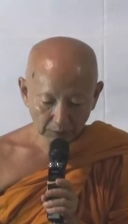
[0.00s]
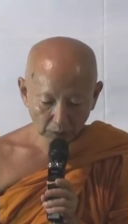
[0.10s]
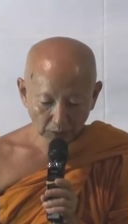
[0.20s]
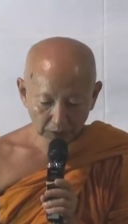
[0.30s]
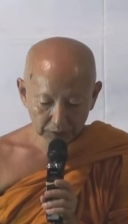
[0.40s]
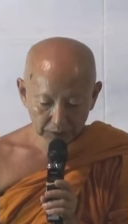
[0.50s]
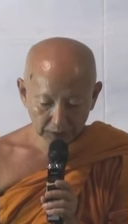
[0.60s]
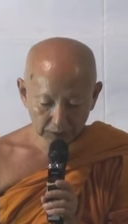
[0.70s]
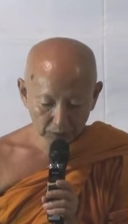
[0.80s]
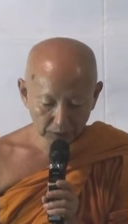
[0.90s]
But why,
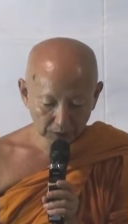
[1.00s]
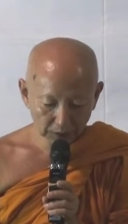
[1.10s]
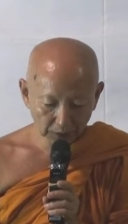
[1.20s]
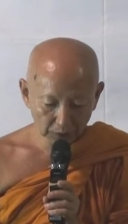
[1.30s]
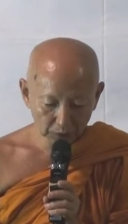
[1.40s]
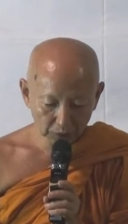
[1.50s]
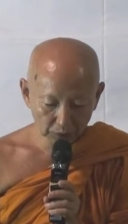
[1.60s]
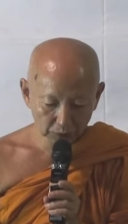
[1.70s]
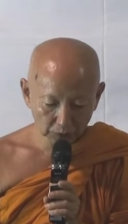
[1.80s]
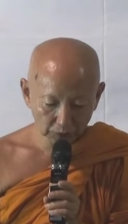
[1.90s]
sir, do they not do
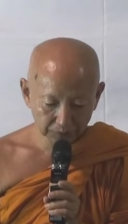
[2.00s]
so?